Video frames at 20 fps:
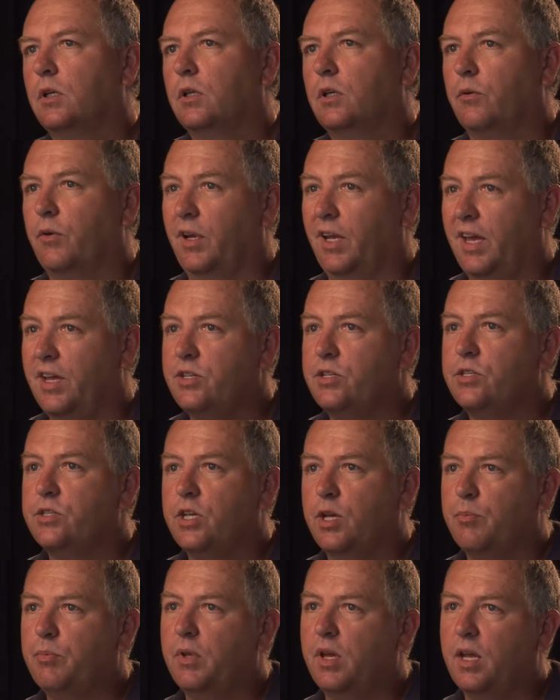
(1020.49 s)

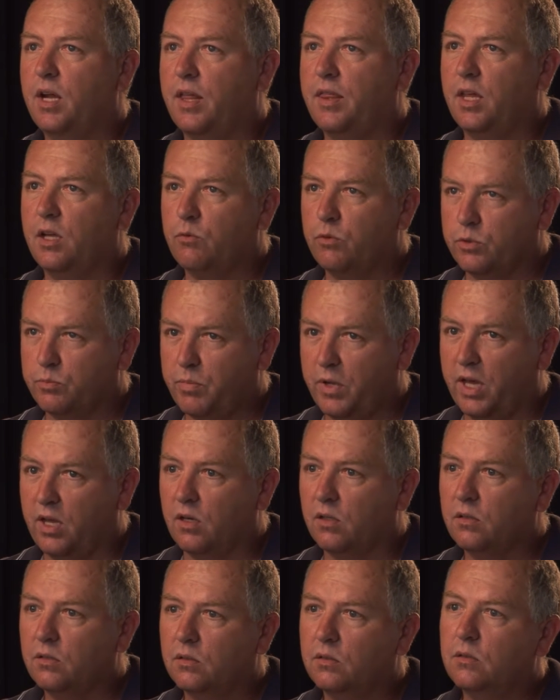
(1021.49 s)
relationship then, I think, was
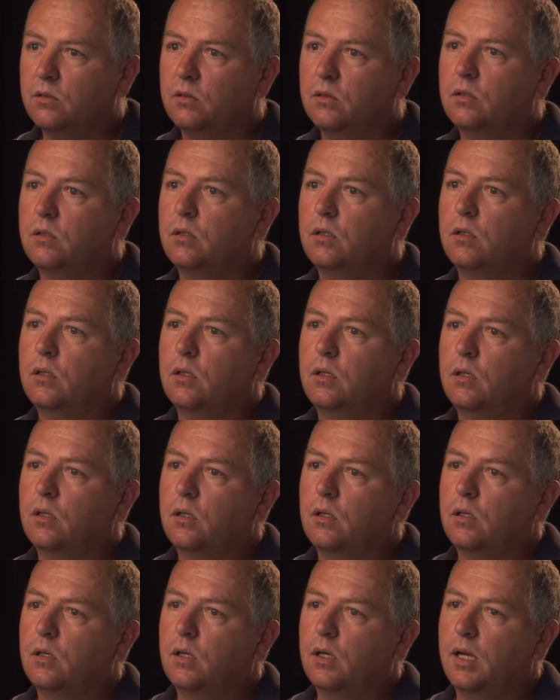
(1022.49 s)
better
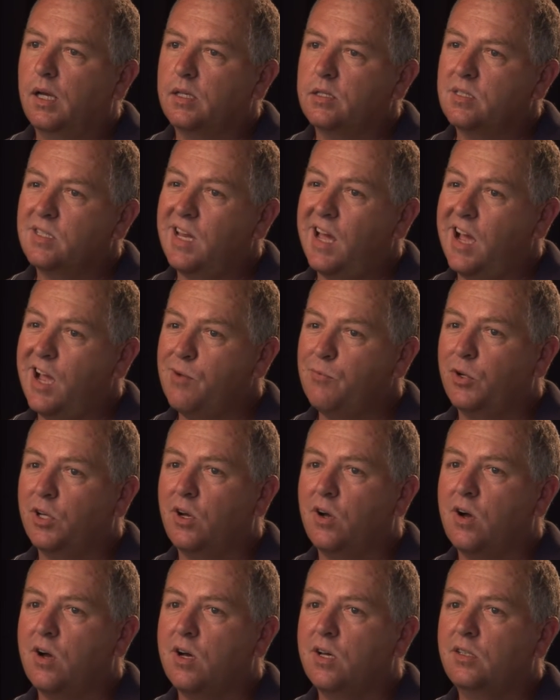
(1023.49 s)
as time went
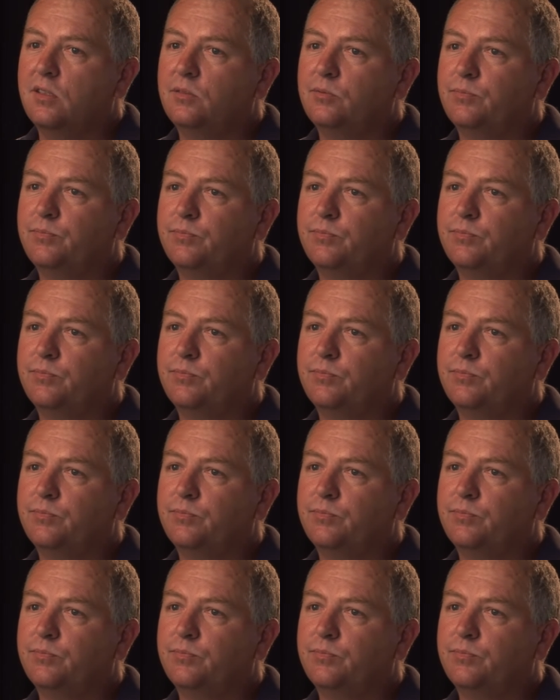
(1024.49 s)
on,